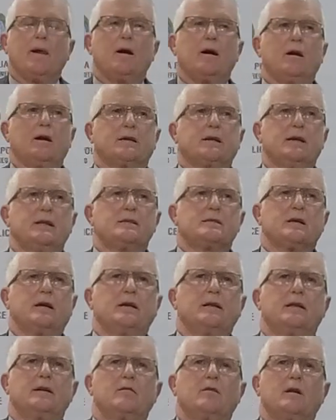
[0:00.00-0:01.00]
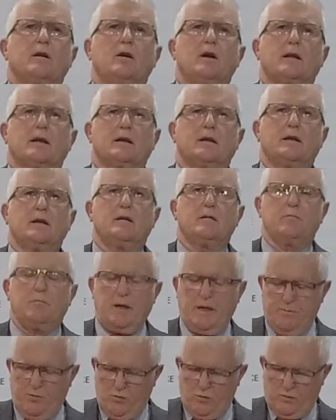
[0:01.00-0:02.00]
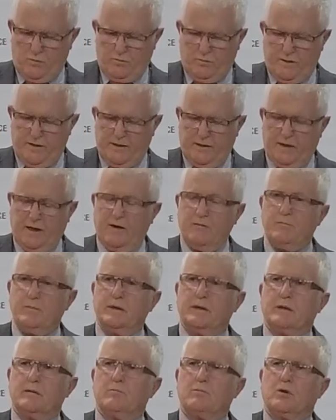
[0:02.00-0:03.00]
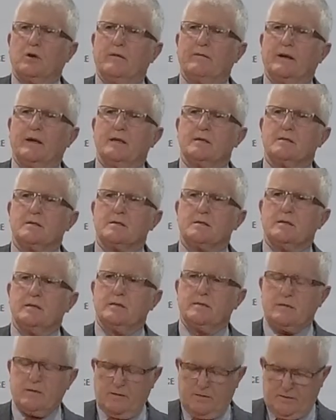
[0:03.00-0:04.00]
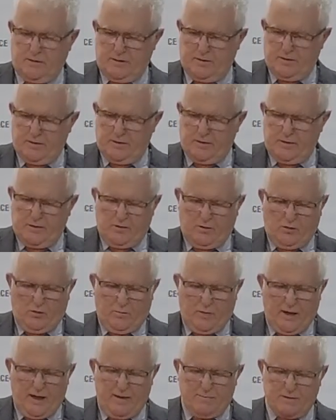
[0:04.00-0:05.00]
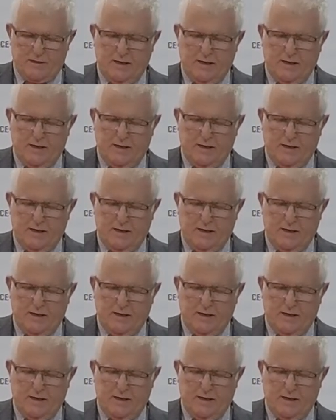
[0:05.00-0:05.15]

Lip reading: I can say there are likely people within government and private agencies, or perhaps